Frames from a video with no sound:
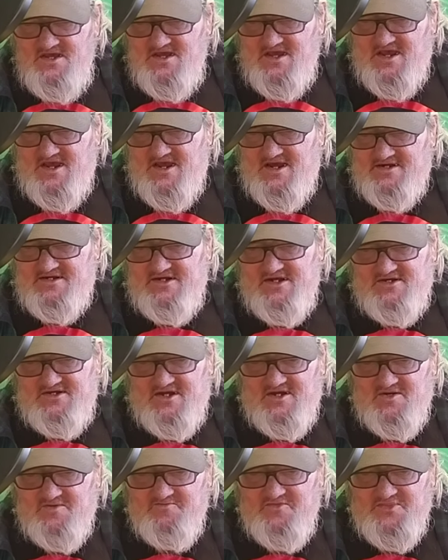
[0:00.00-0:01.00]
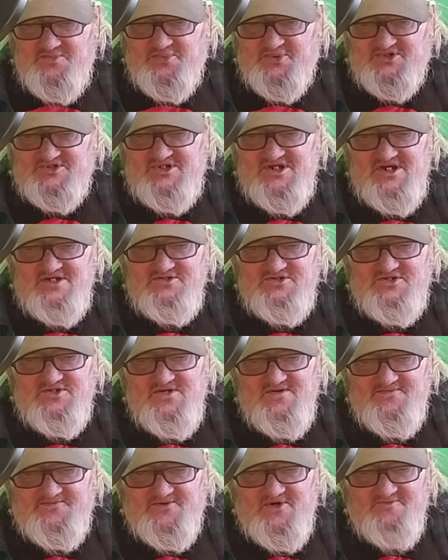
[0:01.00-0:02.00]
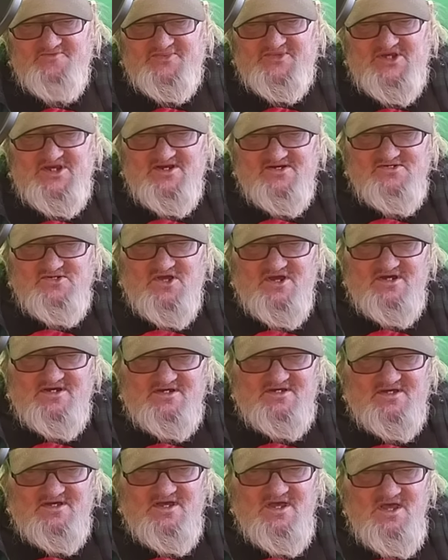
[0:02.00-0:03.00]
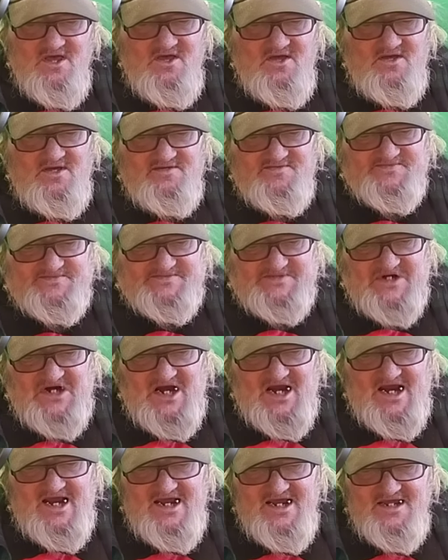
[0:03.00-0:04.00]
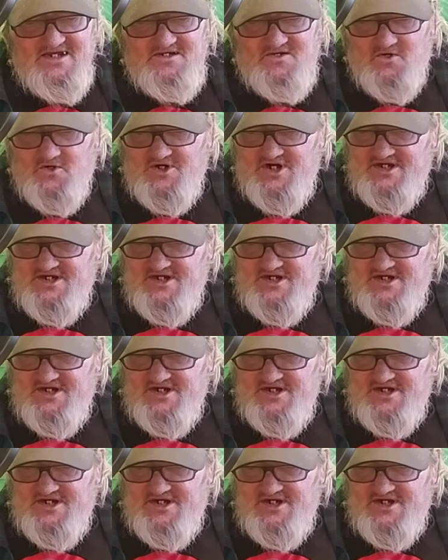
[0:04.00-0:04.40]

And it can protect you from things like a frag or